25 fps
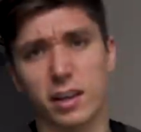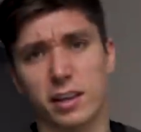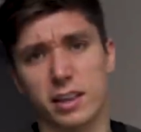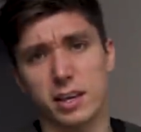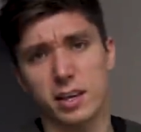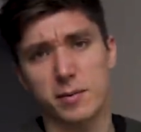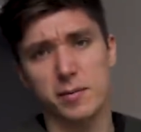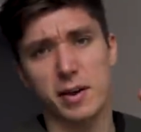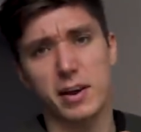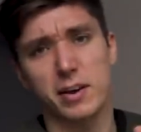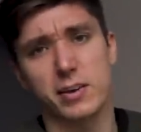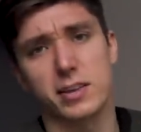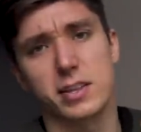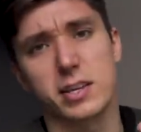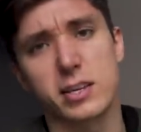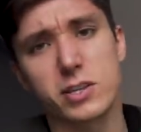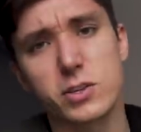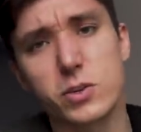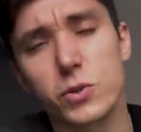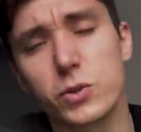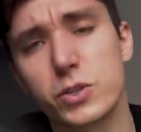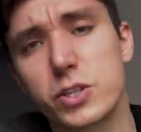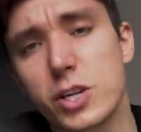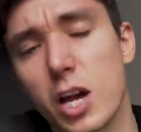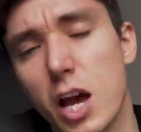I think about this
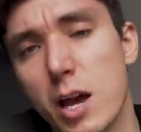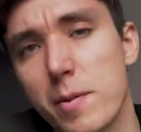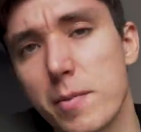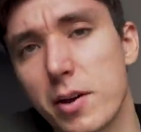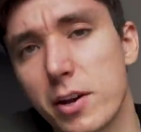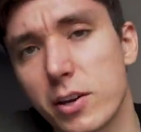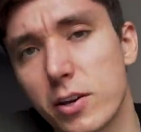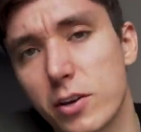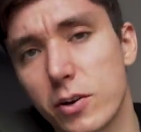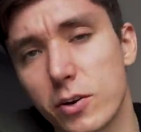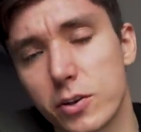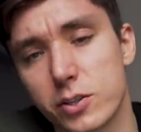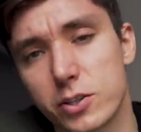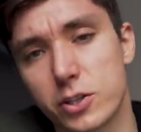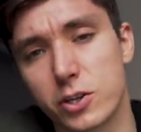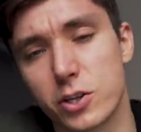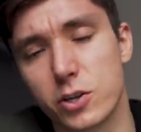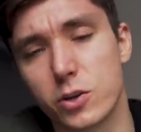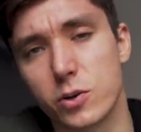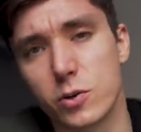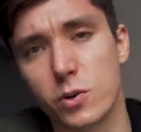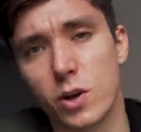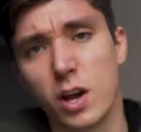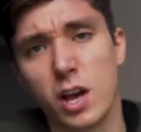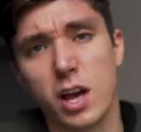sort of time, I got
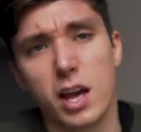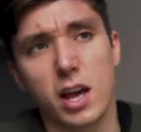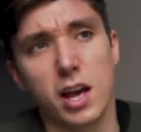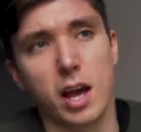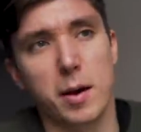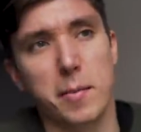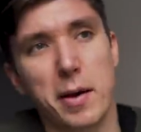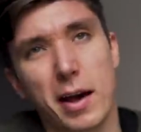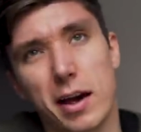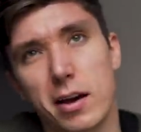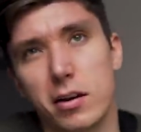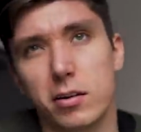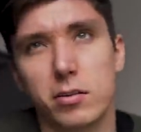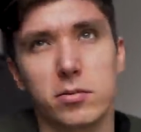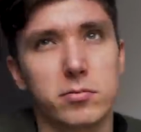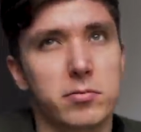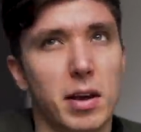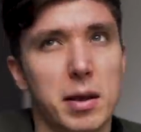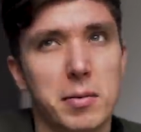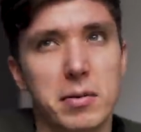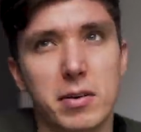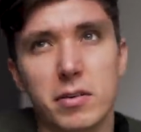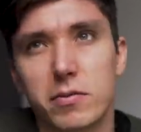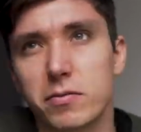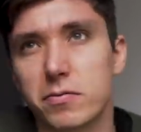to about
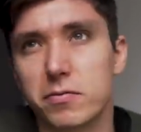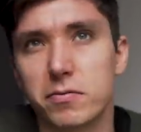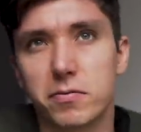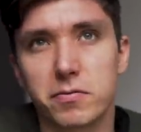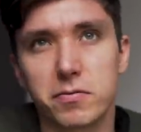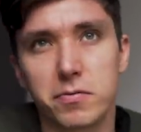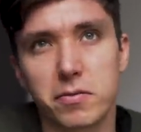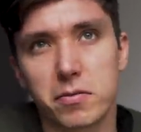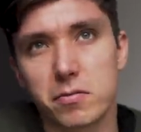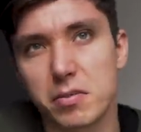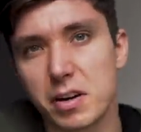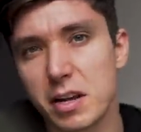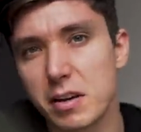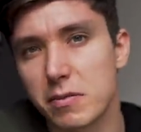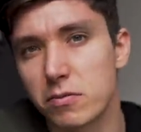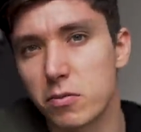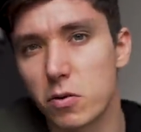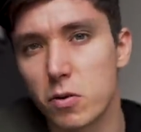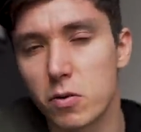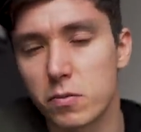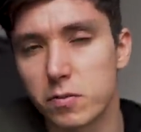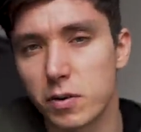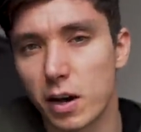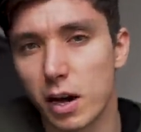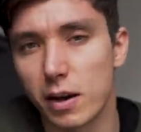maybe 3,000,
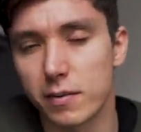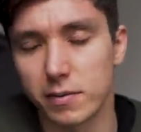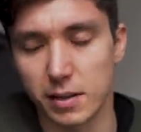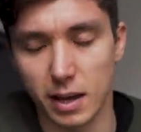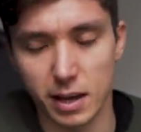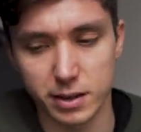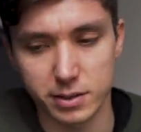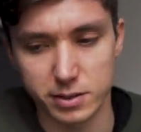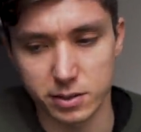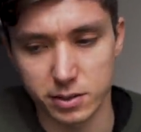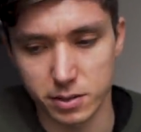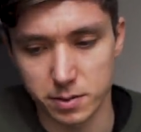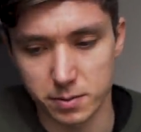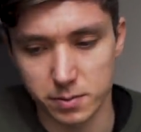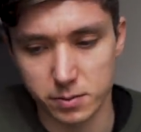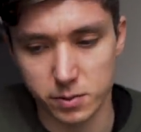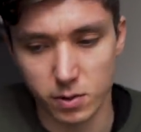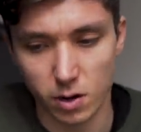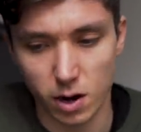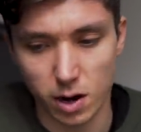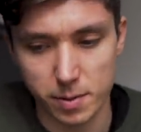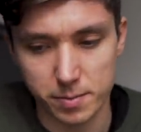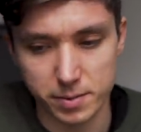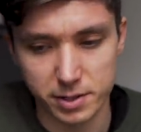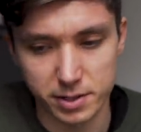4,000, 5,000
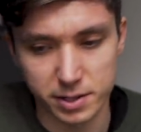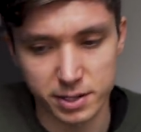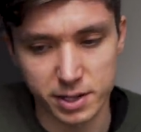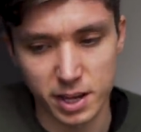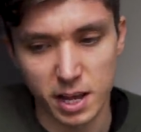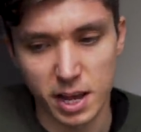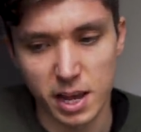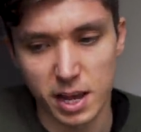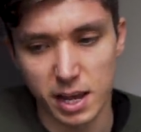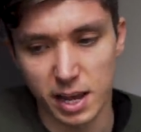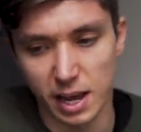subscribers.